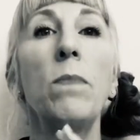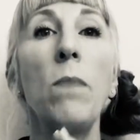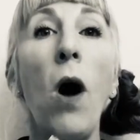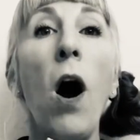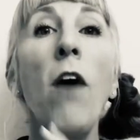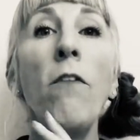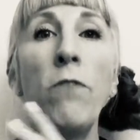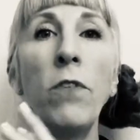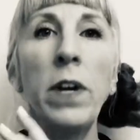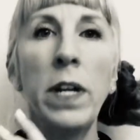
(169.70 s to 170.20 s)

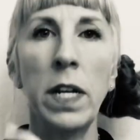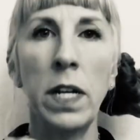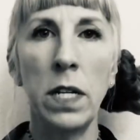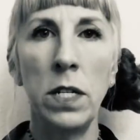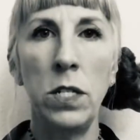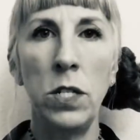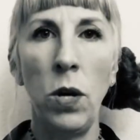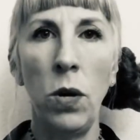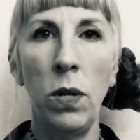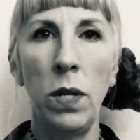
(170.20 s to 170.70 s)
offering
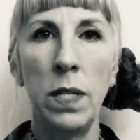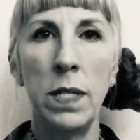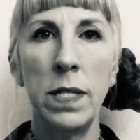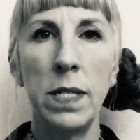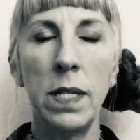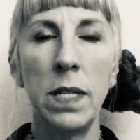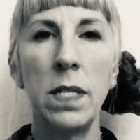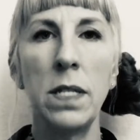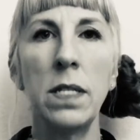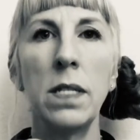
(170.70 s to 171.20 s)

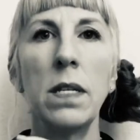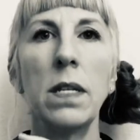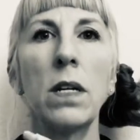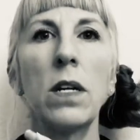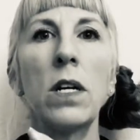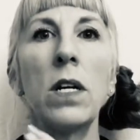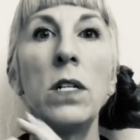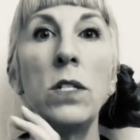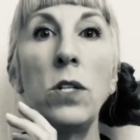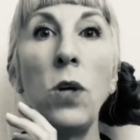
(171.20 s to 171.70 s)
condolences,
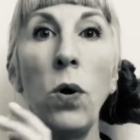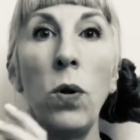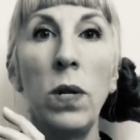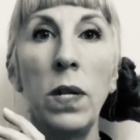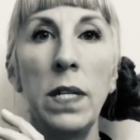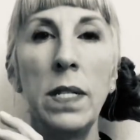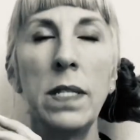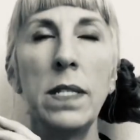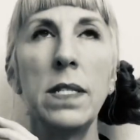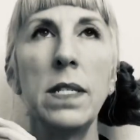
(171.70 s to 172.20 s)

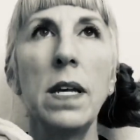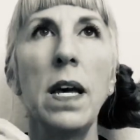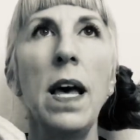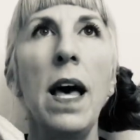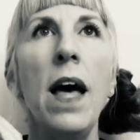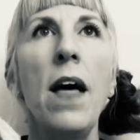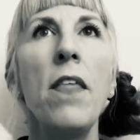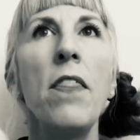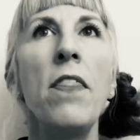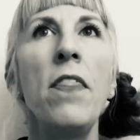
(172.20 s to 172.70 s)
condolence,
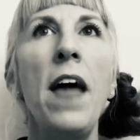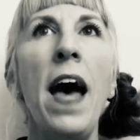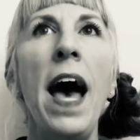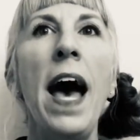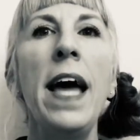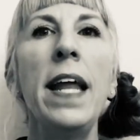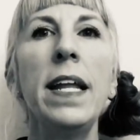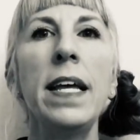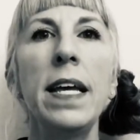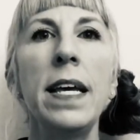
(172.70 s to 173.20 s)

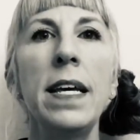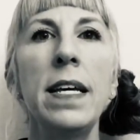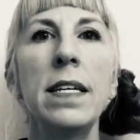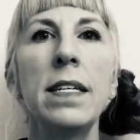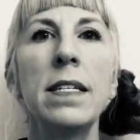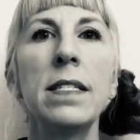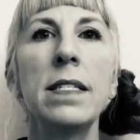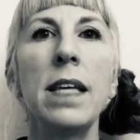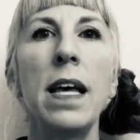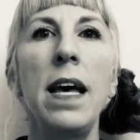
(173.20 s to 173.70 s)
that
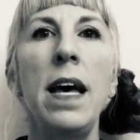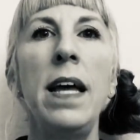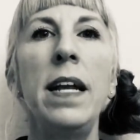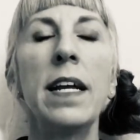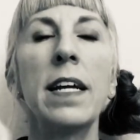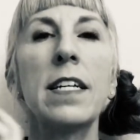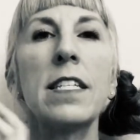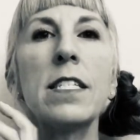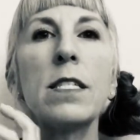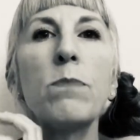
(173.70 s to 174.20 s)
is an
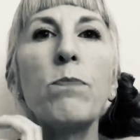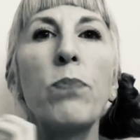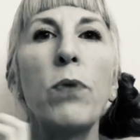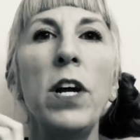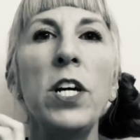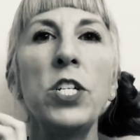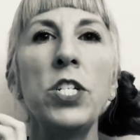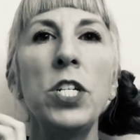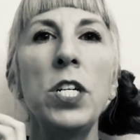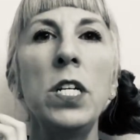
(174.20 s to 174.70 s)

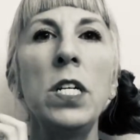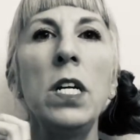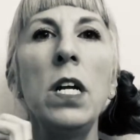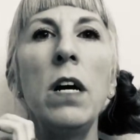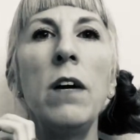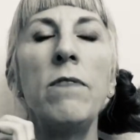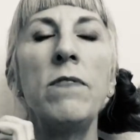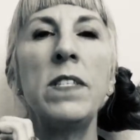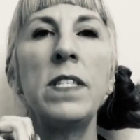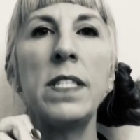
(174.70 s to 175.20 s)
expression
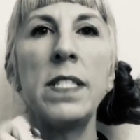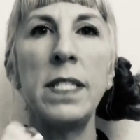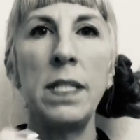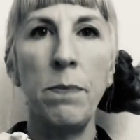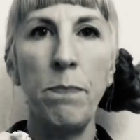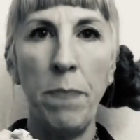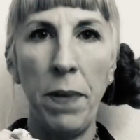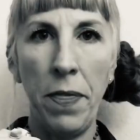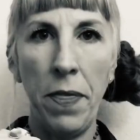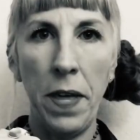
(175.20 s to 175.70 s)
of
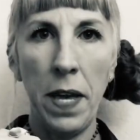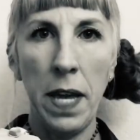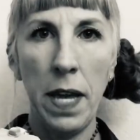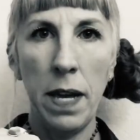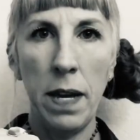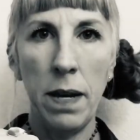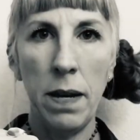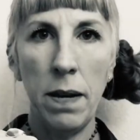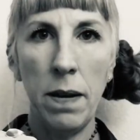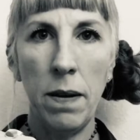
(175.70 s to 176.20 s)
sympathy,
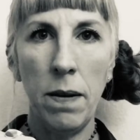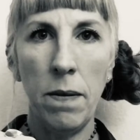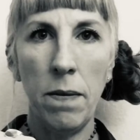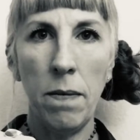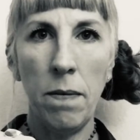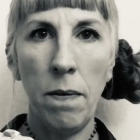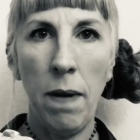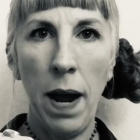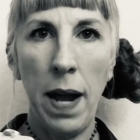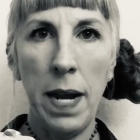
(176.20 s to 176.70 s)

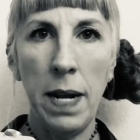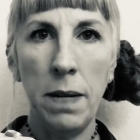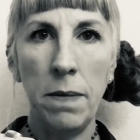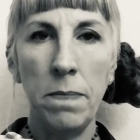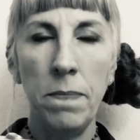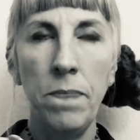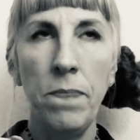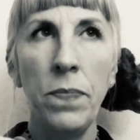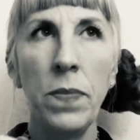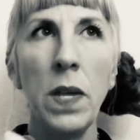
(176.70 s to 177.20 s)
right?
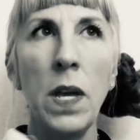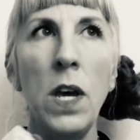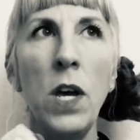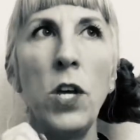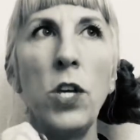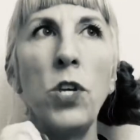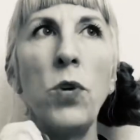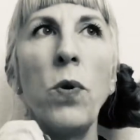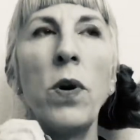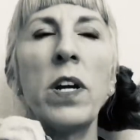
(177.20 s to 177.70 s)

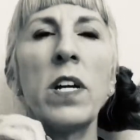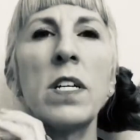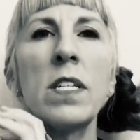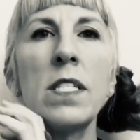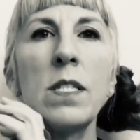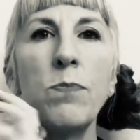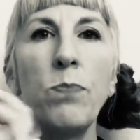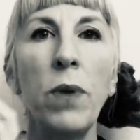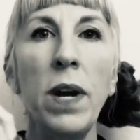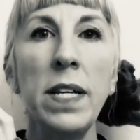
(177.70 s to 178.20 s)
You are
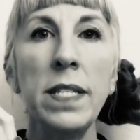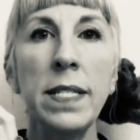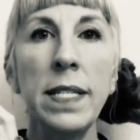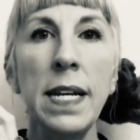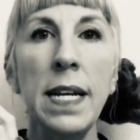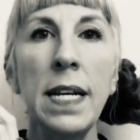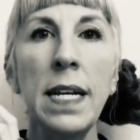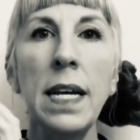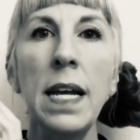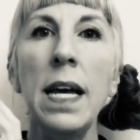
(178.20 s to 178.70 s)

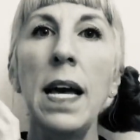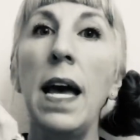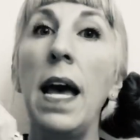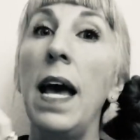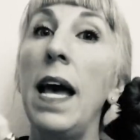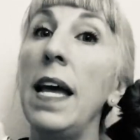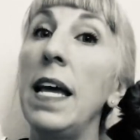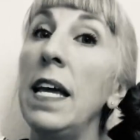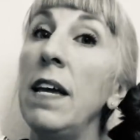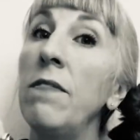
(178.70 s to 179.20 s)
expressing,
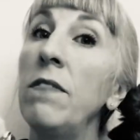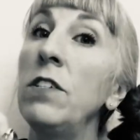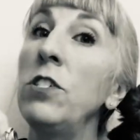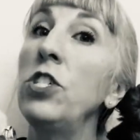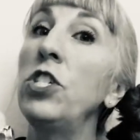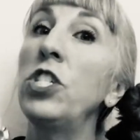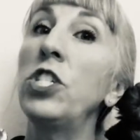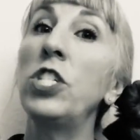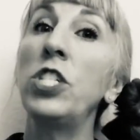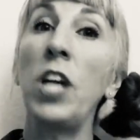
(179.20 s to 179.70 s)
even
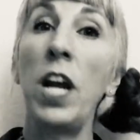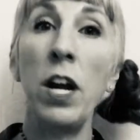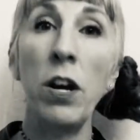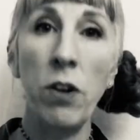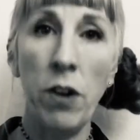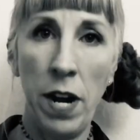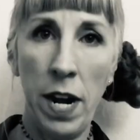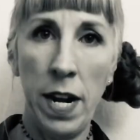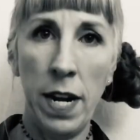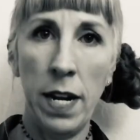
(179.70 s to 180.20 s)

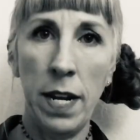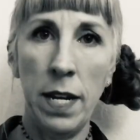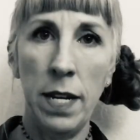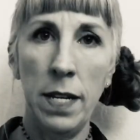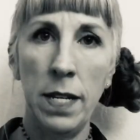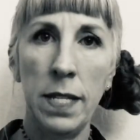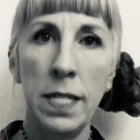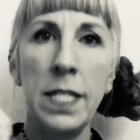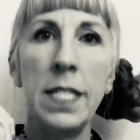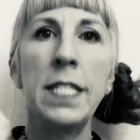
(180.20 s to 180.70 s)
sharing
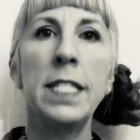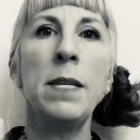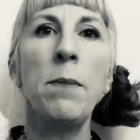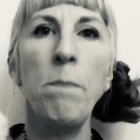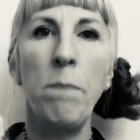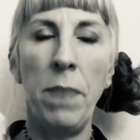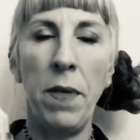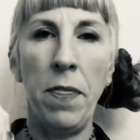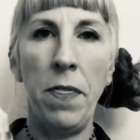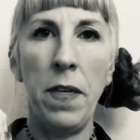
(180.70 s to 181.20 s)

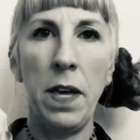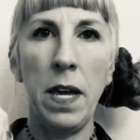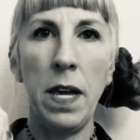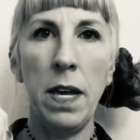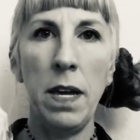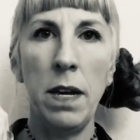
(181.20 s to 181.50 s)
sympathy